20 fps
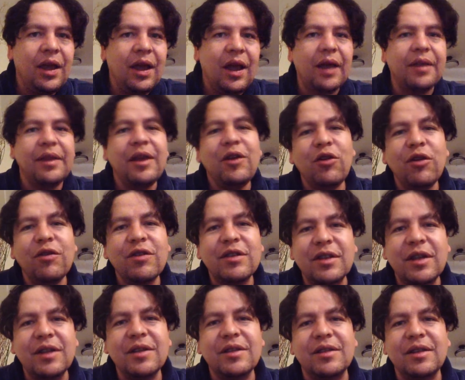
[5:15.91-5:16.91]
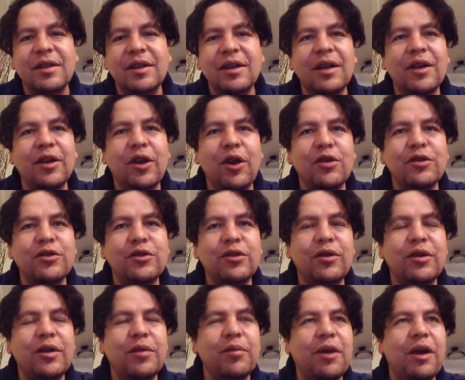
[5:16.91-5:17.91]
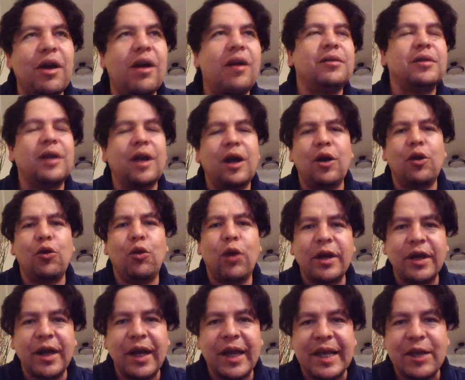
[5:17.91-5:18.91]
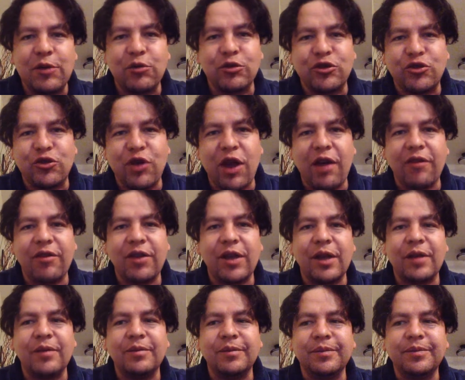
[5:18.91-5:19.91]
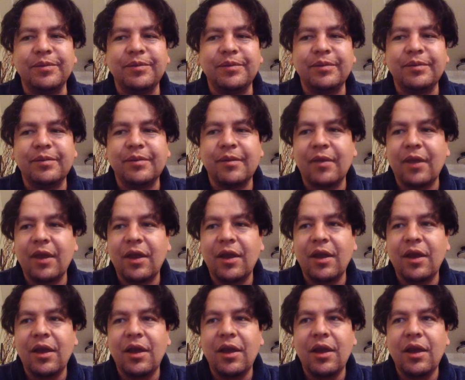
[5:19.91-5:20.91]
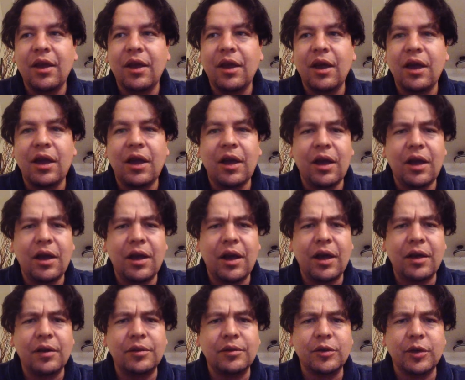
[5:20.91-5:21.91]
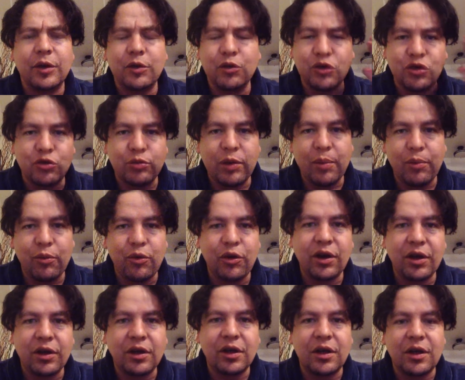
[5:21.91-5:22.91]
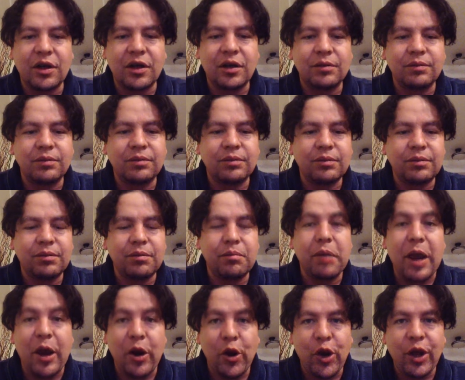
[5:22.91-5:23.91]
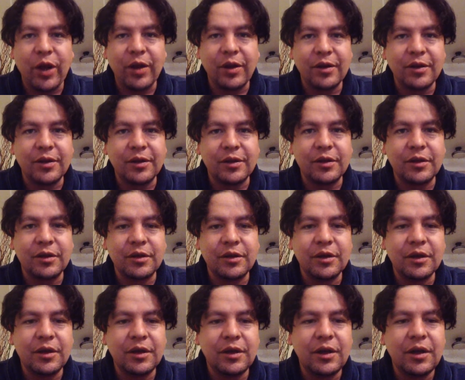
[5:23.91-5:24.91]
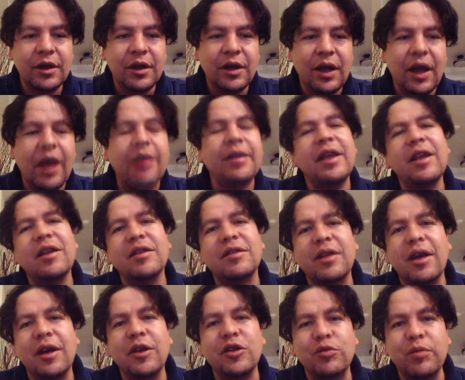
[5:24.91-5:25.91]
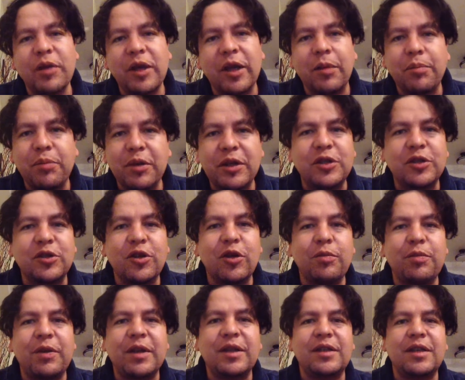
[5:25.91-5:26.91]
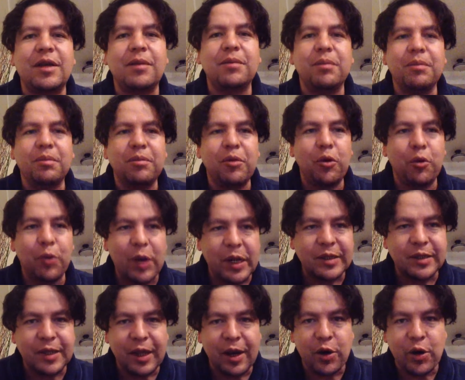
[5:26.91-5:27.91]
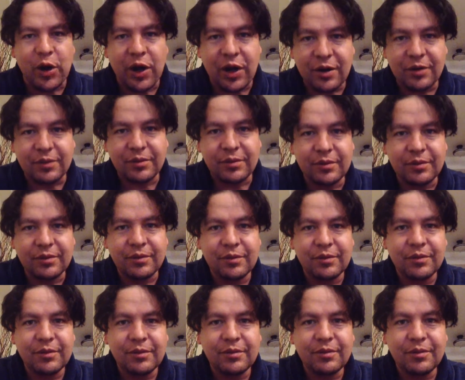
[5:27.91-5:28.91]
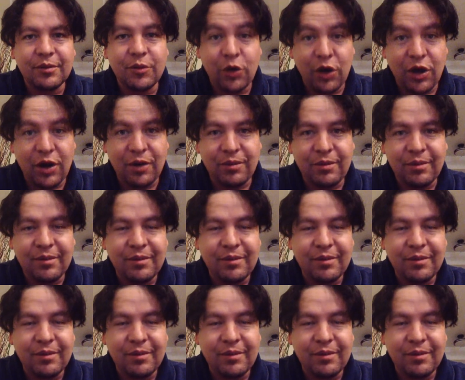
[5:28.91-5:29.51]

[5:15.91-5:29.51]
And then all of a sudden, Stiller goes on about how one day he was driving and he was remembering Mary. And he decided to make a pit stop at some rest area. Right?